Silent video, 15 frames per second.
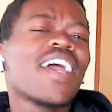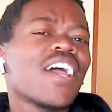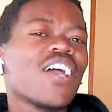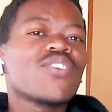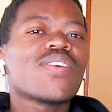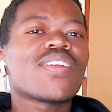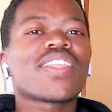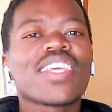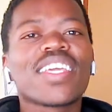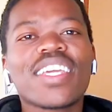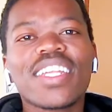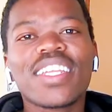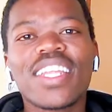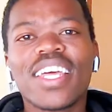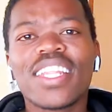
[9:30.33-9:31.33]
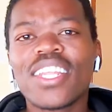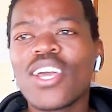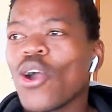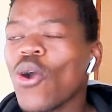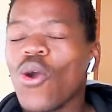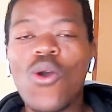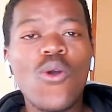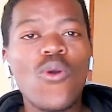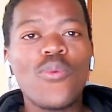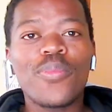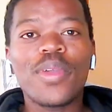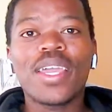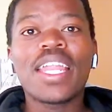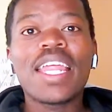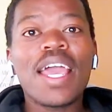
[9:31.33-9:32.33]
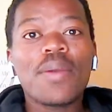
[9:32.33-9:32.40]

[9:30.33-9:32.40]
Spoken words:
and you're thinking that, oh man,